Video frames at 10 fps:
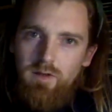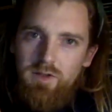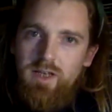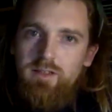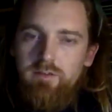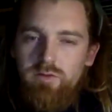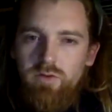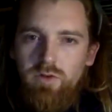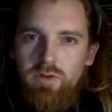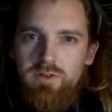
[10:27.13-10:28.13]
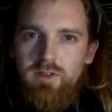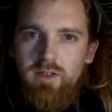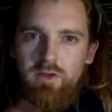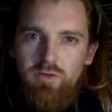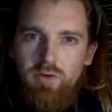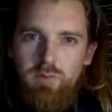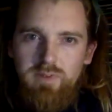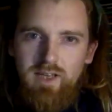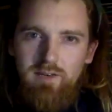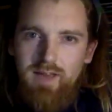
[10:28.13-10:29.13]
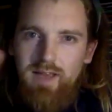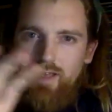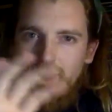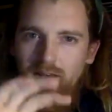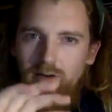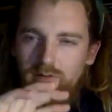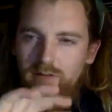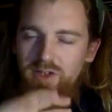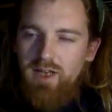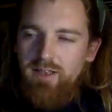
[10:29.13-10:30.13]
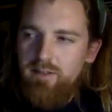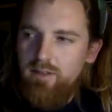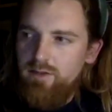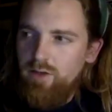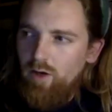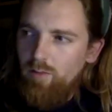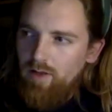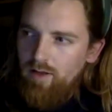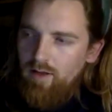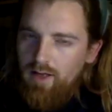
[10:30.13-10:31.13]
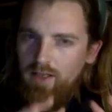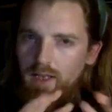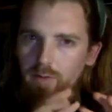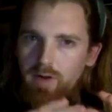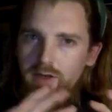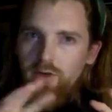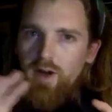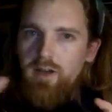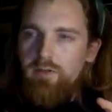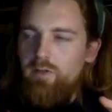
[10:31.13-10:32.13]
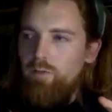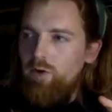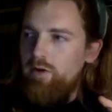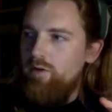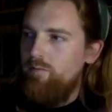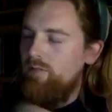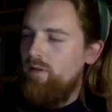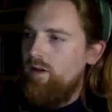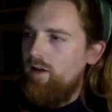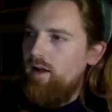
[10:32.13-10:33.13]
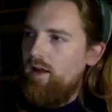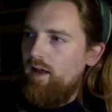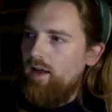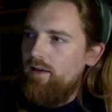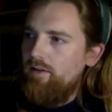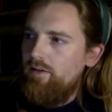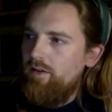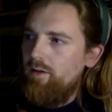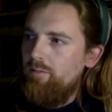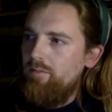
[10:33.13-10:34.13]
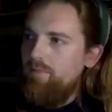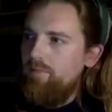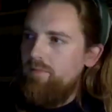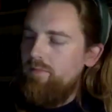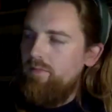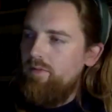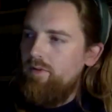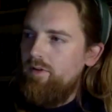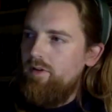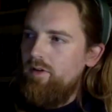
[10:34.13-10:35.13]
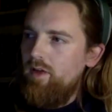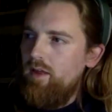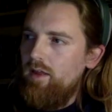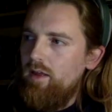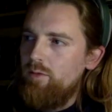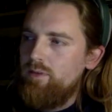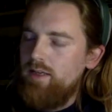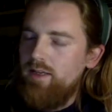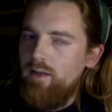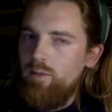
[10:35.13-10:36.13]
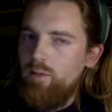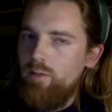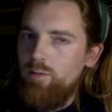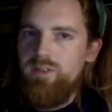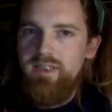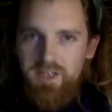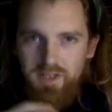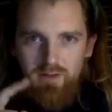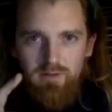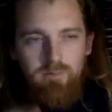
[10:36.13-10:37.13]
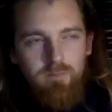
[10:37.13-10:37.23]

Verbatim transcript: chest of drawers. The drawer was kind of hanging out of the chest at the top, and they were in the grain of the wood. And um, it was like a little procession,